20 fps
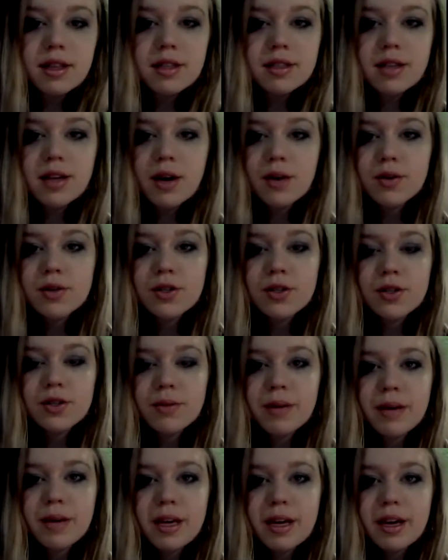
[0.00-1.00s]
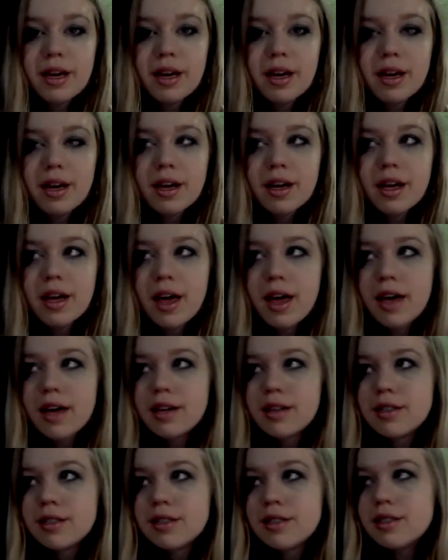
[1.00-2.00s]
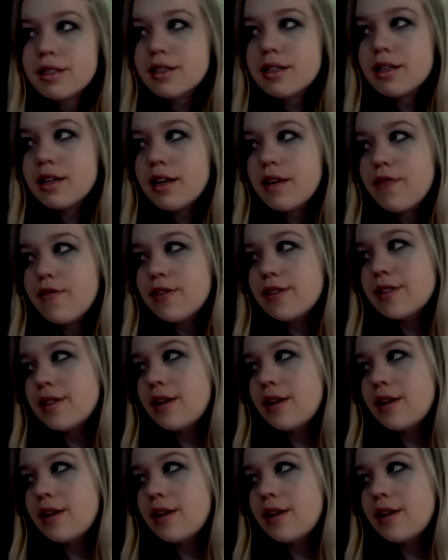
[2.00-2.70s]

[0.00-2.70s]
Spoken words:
how it should be. And if it's